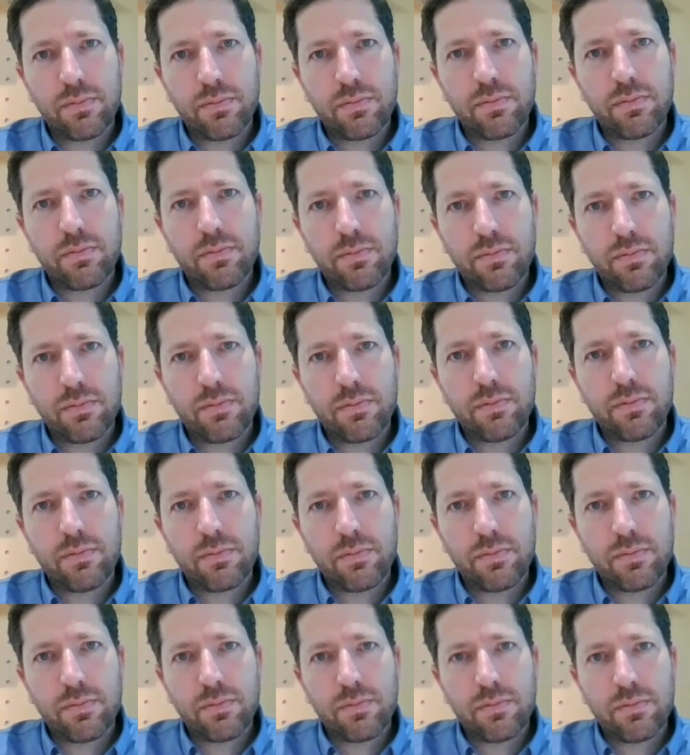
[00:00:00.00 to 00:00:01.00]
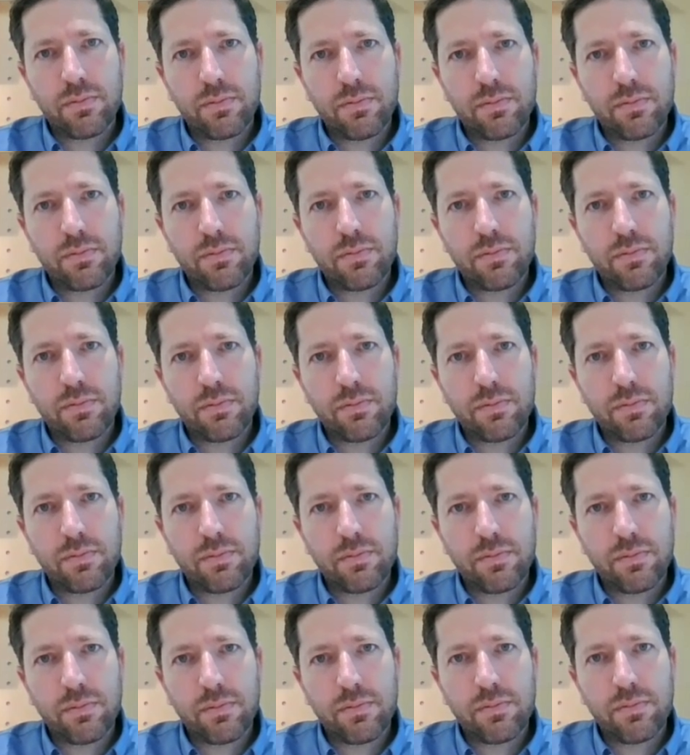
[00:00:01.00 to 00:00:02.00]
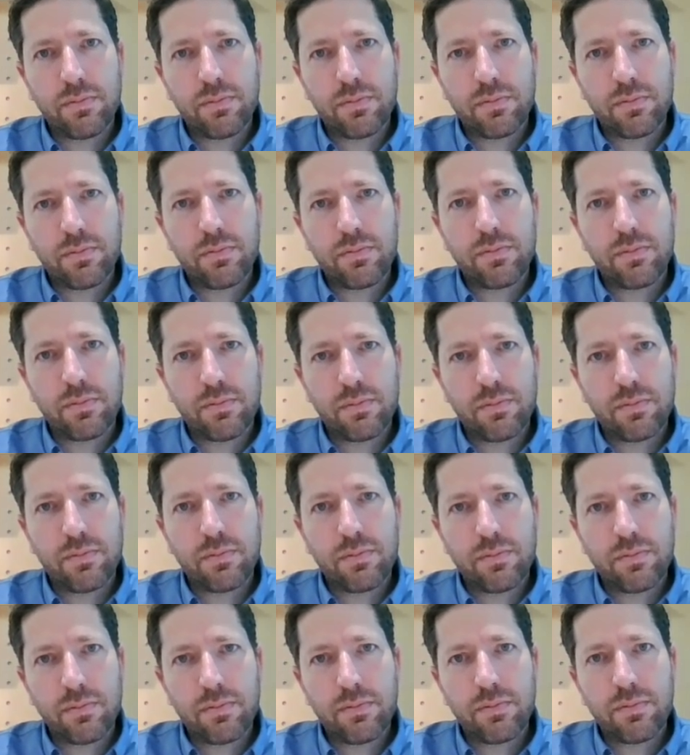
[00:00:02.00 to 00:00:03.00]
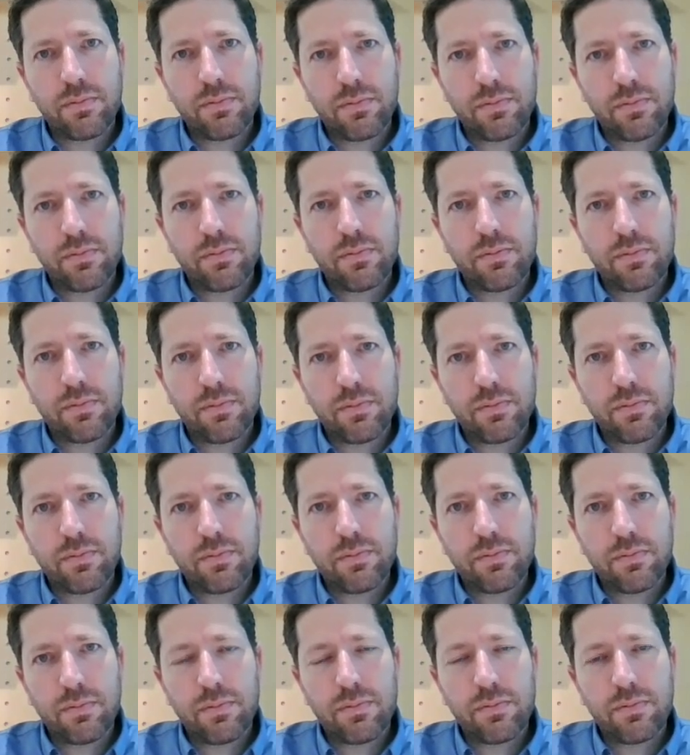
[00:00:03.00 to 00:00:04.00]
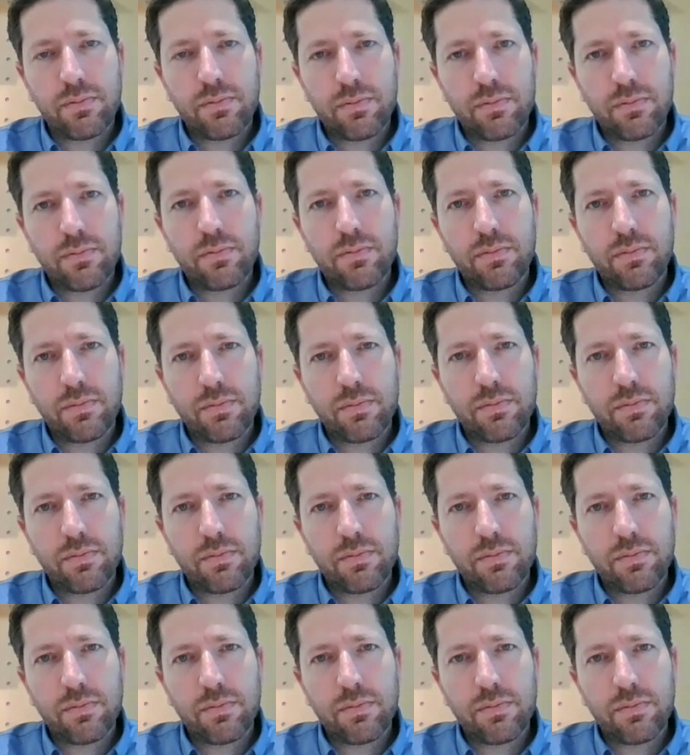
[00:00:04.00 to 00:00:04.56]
The person shown says nothing.